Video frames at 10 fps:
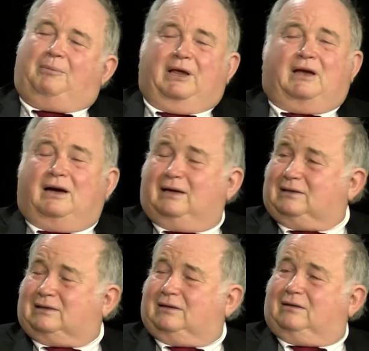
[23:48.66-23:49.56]

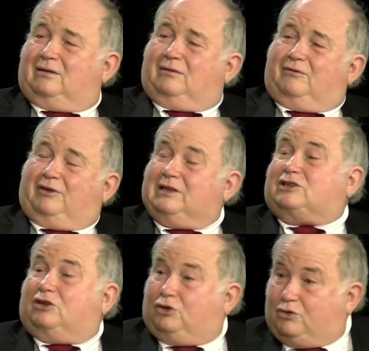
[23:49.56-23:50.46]
Because Vince
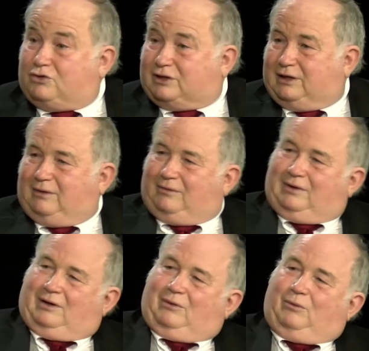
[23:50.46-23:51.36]
Aluzzi,
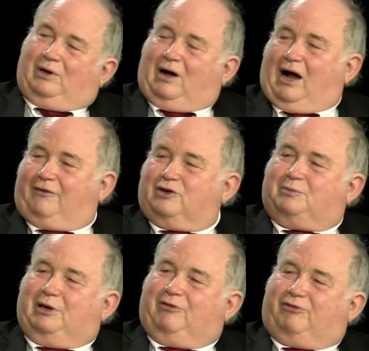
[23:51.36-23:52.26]
one of Hoffer's
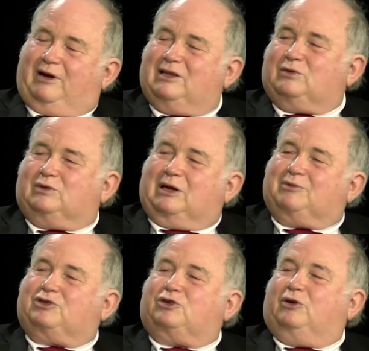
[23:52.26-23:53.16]
big friends, was up
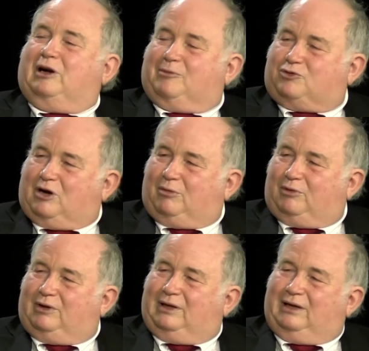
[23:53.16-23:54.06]
stirring up
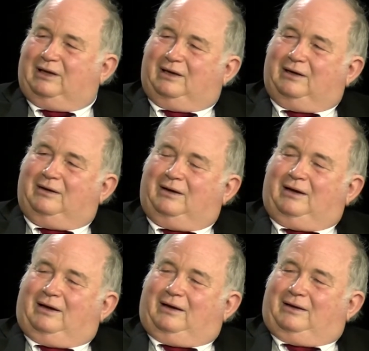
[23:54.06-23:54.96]
trouble in the
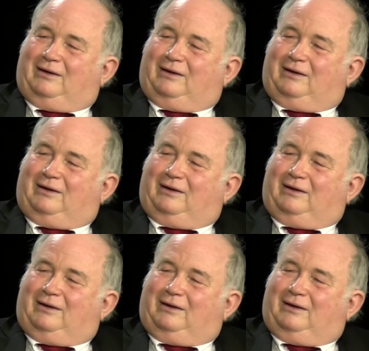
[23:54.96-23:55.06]
in the